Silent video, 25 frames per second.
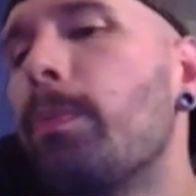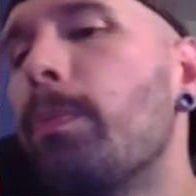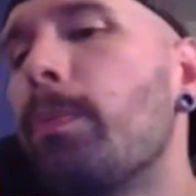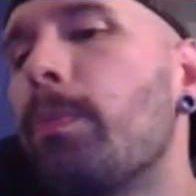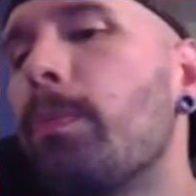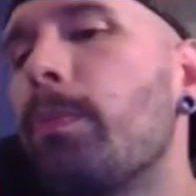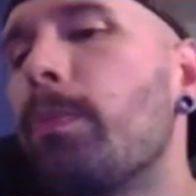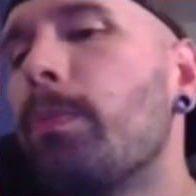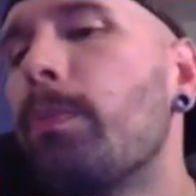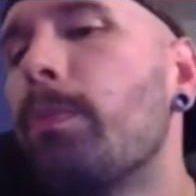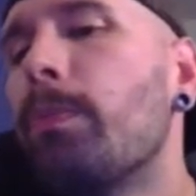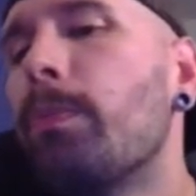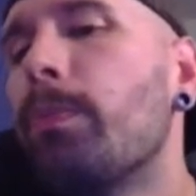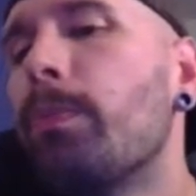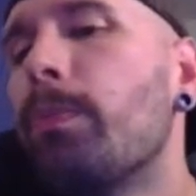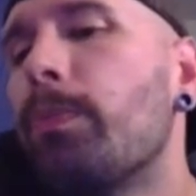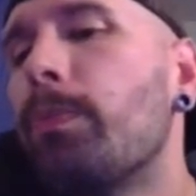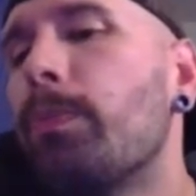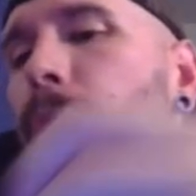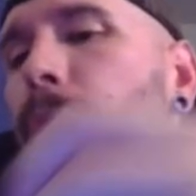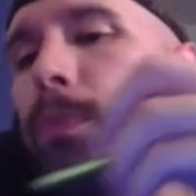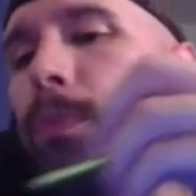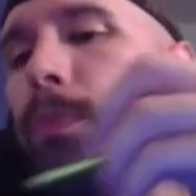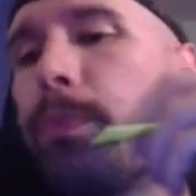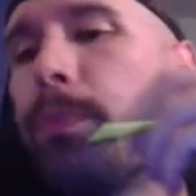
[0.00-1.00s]

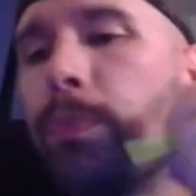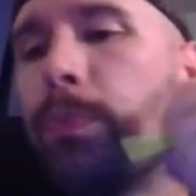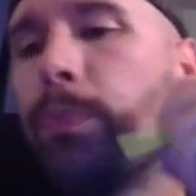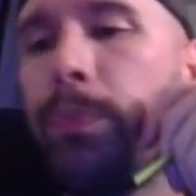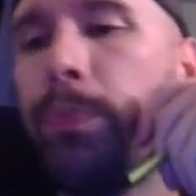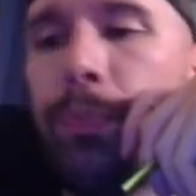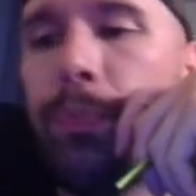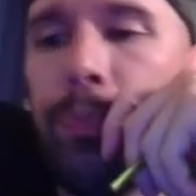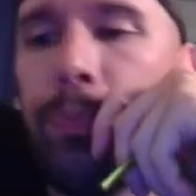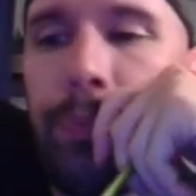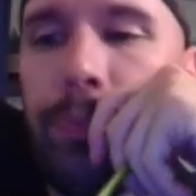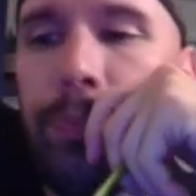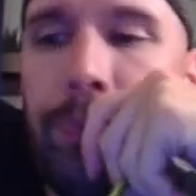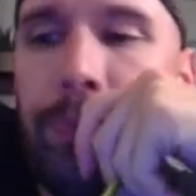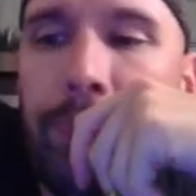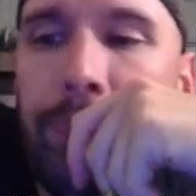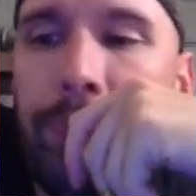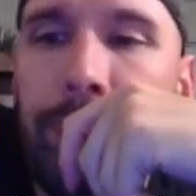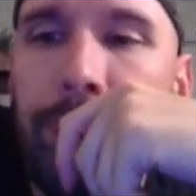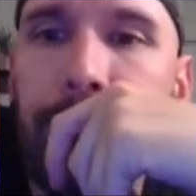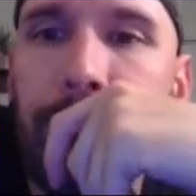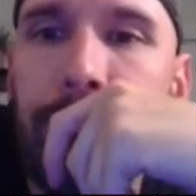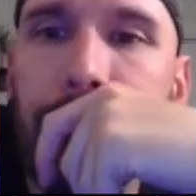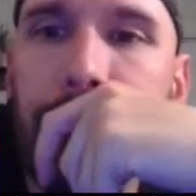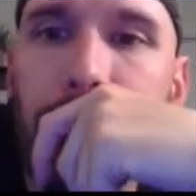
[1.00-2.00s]

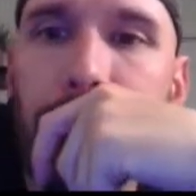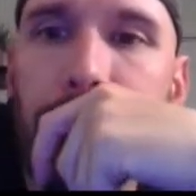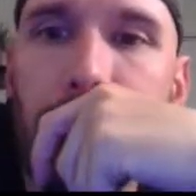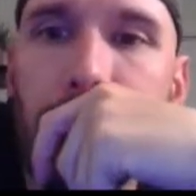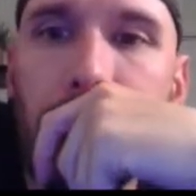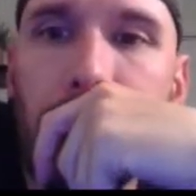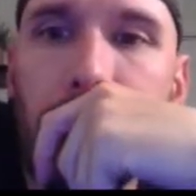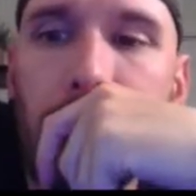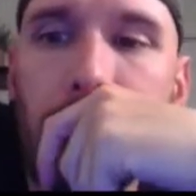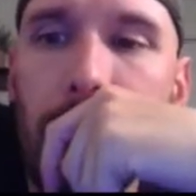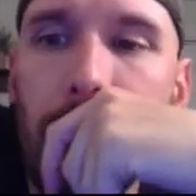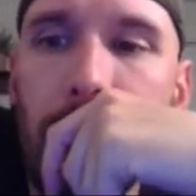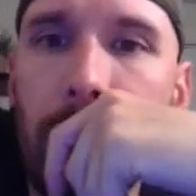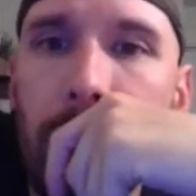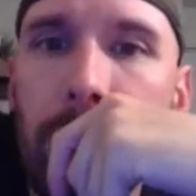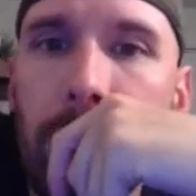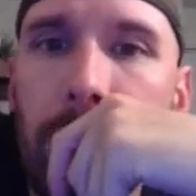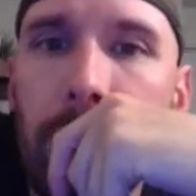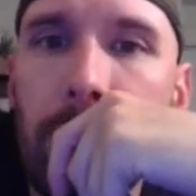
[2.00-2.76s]
[no speech]